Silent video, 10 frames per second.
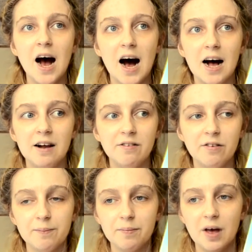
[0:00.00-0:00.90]
And
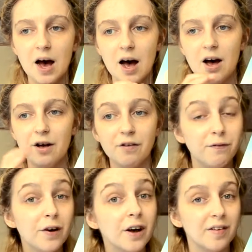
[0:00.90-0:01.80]
at
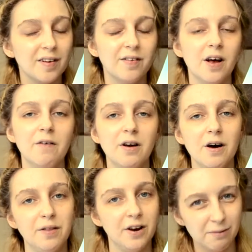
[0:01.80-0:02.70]
first, I was like, oh
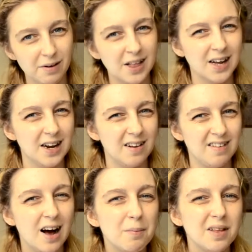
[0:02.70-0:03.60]
no, they're not really going to
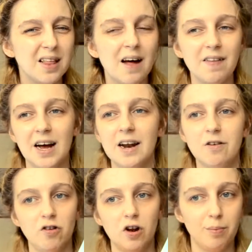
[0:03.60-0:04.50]
tell me that. They're kind of
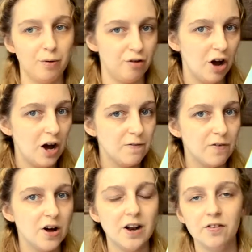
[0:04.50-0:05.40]
just going to brush it over,
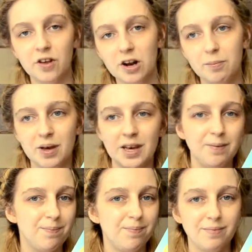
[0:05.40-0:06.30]
and it's going to
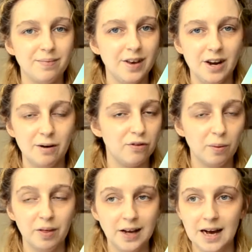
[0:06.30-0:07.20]
be,
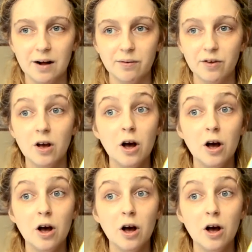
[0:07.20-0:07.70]
something else.